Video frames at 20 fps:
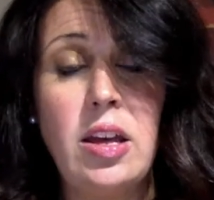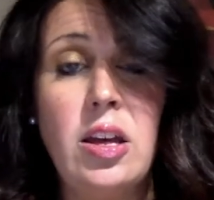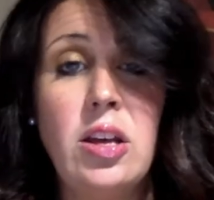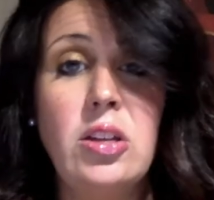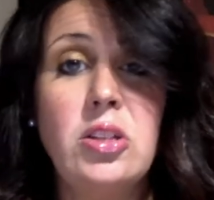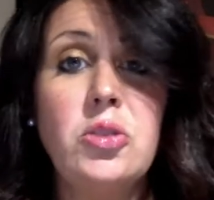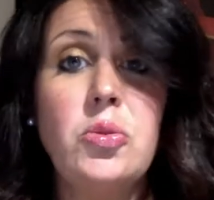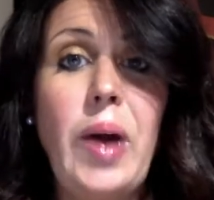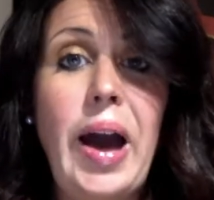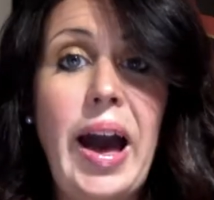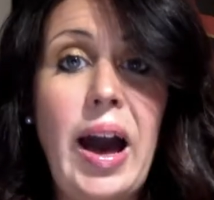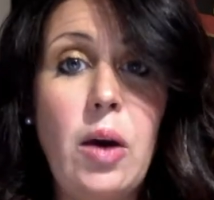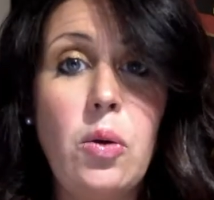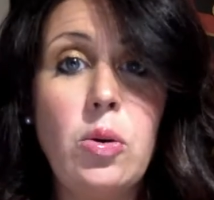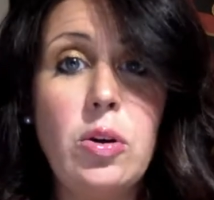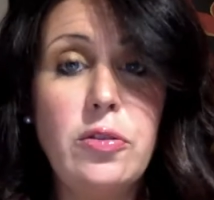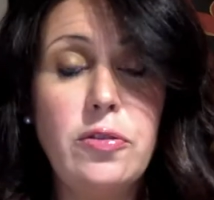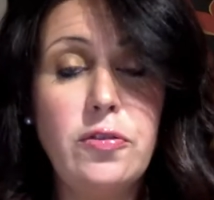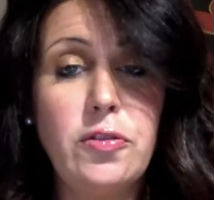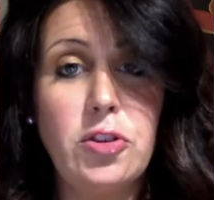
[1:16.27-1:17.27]
So
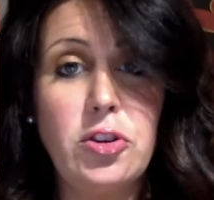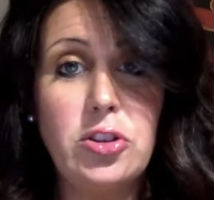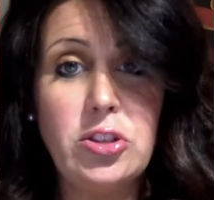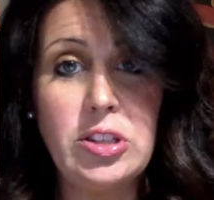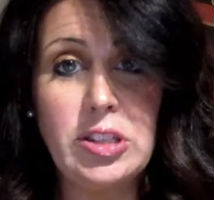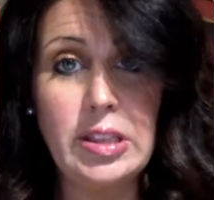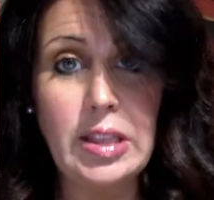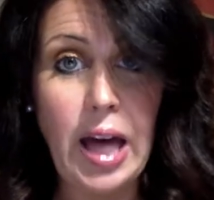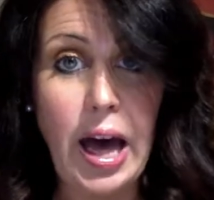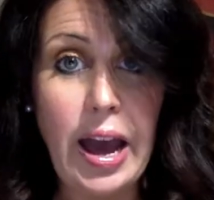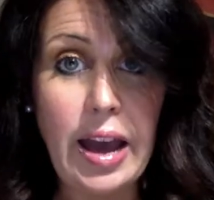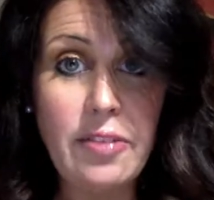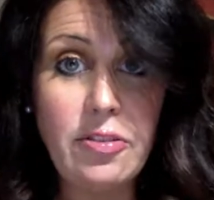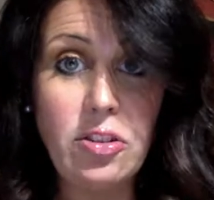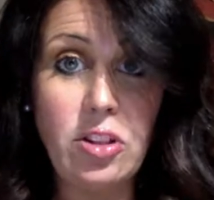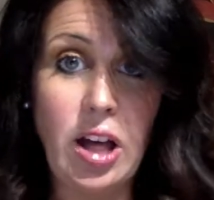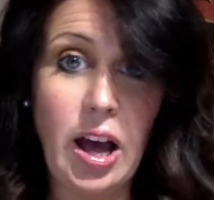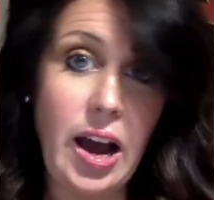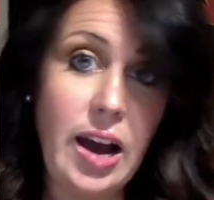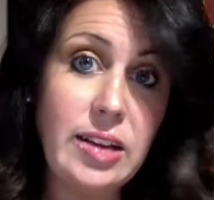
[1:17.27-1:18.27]
our first live
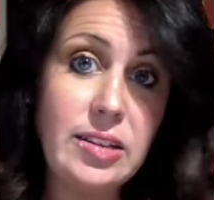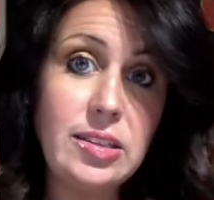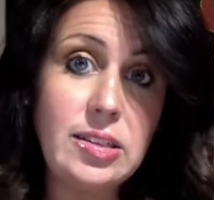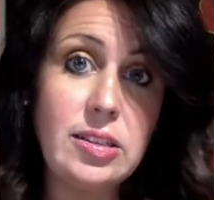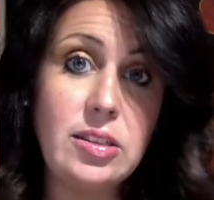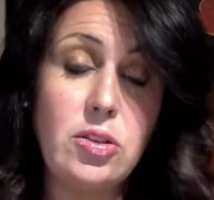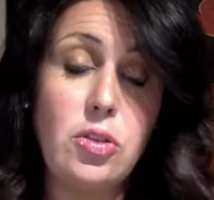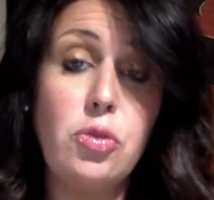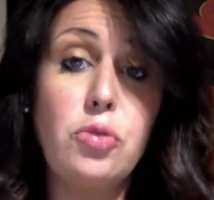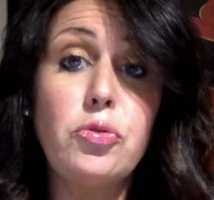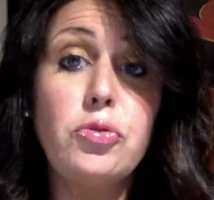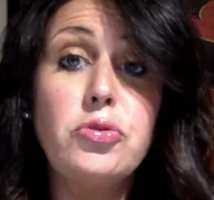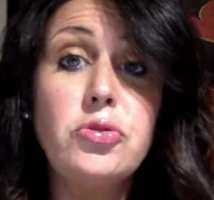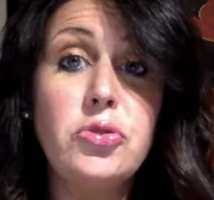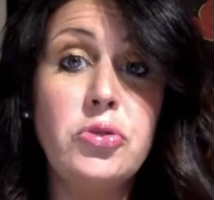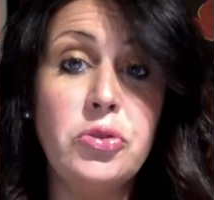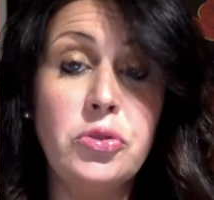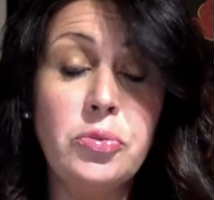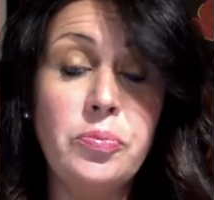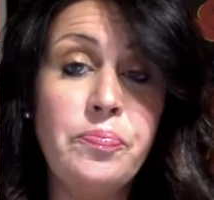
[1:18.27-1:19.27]
class through
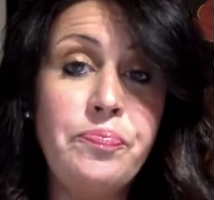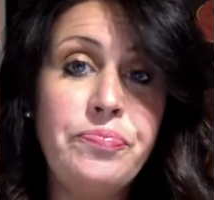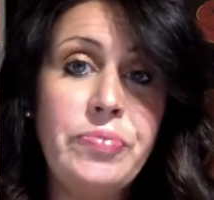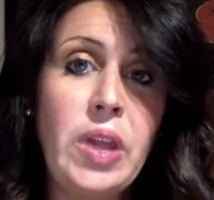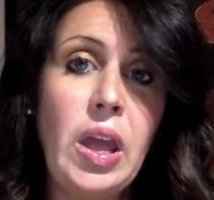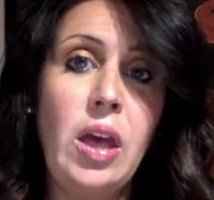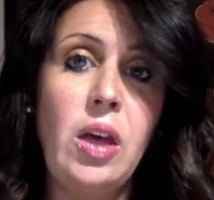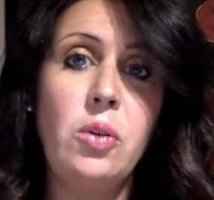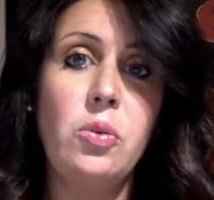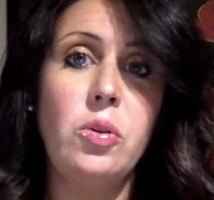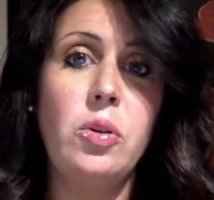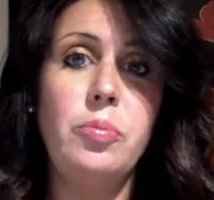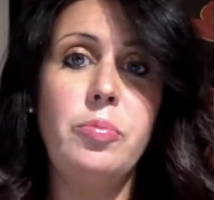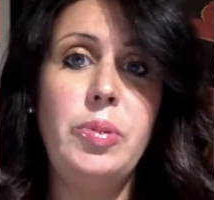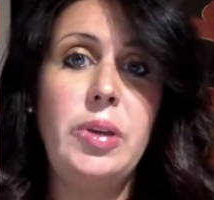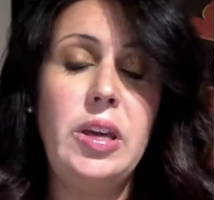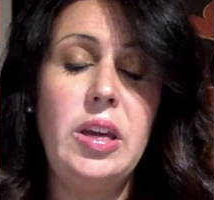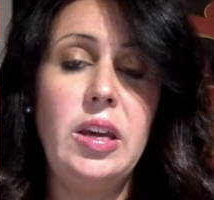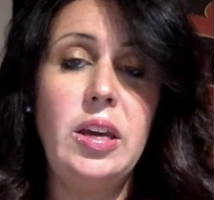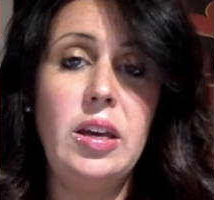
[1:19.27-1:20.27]
Zoom will
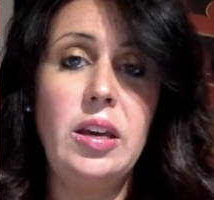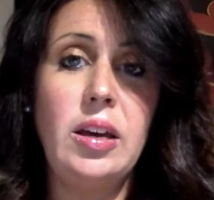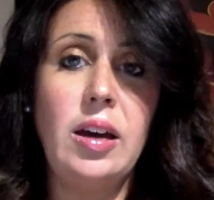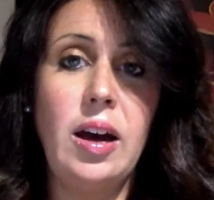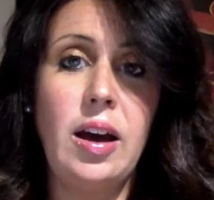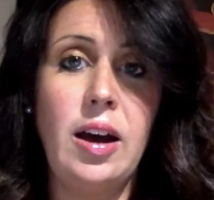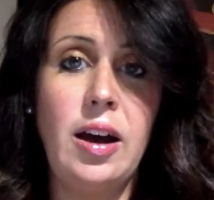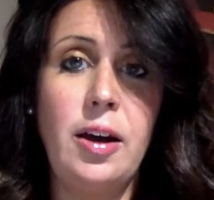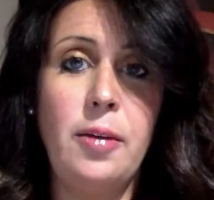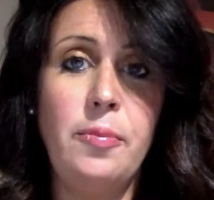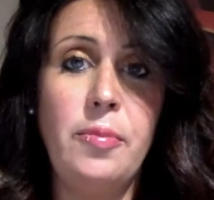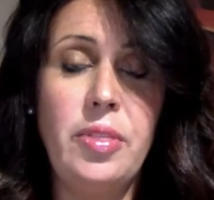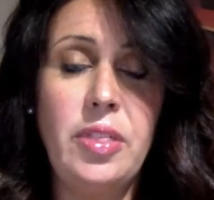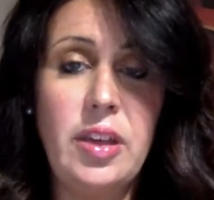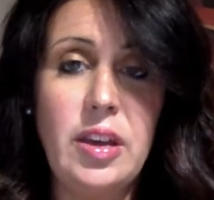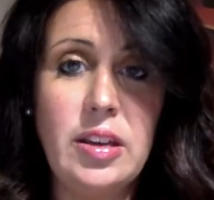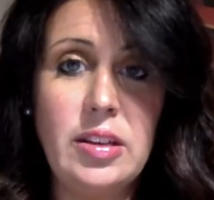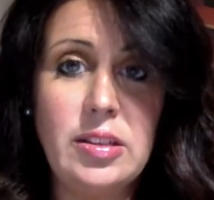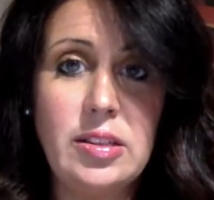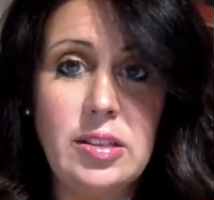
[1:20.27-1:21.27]
be
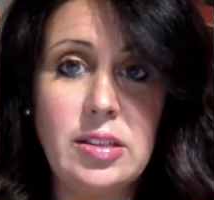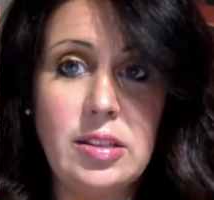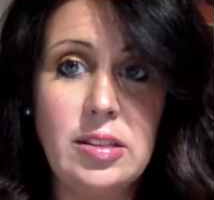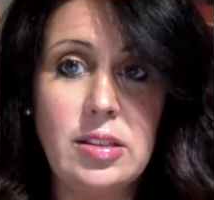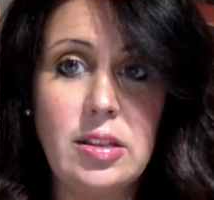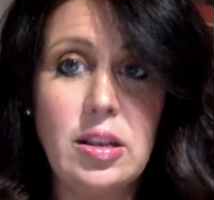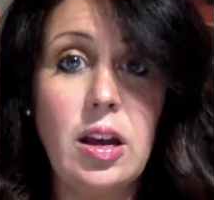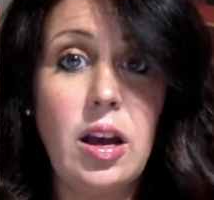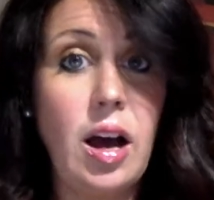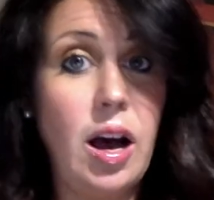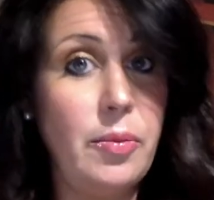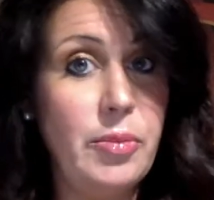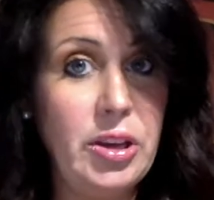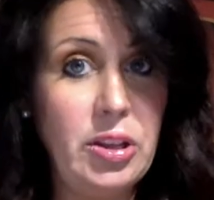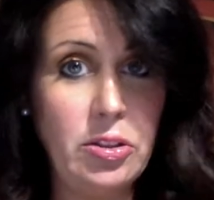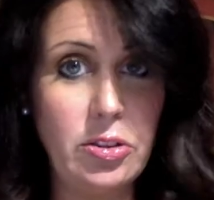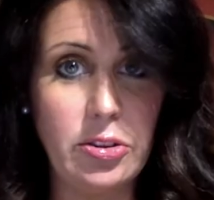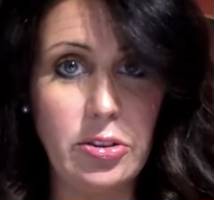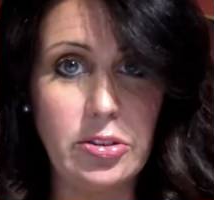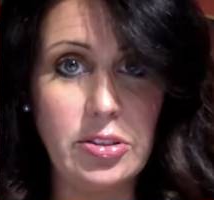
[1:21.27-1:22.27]
this coming
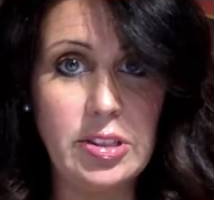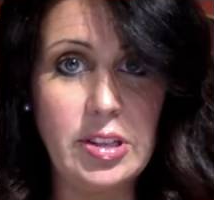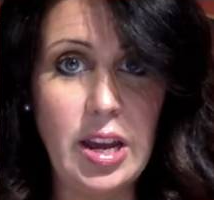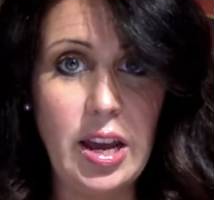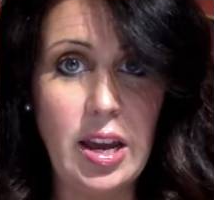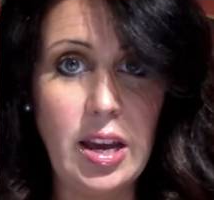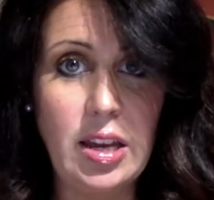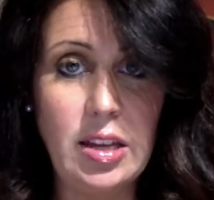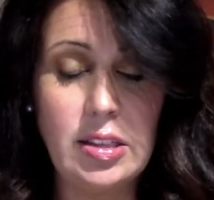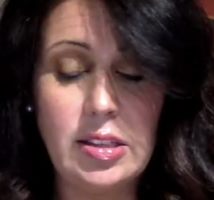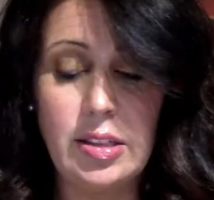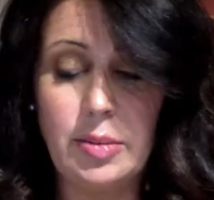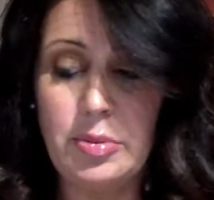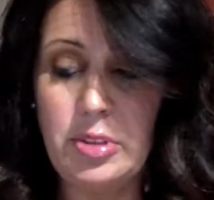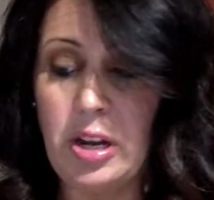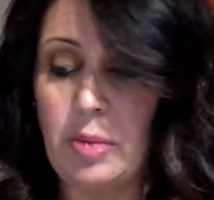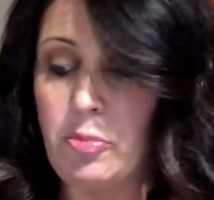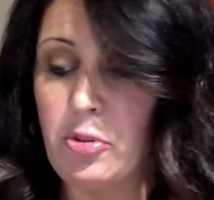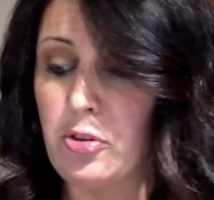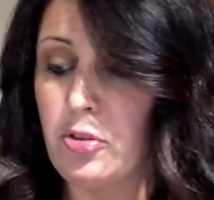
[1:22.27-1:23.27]
Thursday,
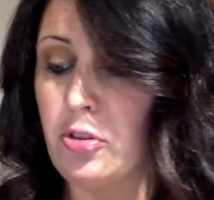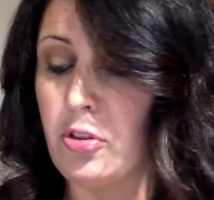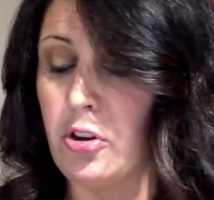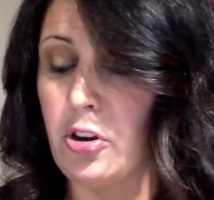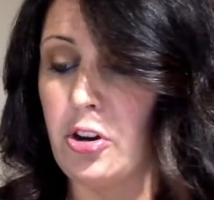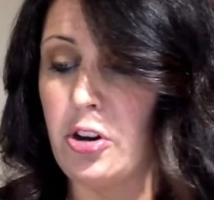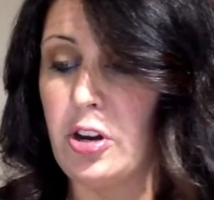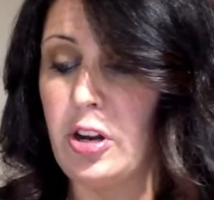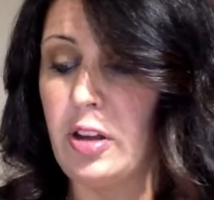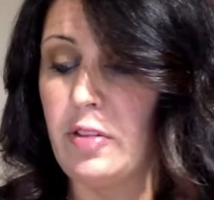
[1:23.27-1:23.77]
September 3rd.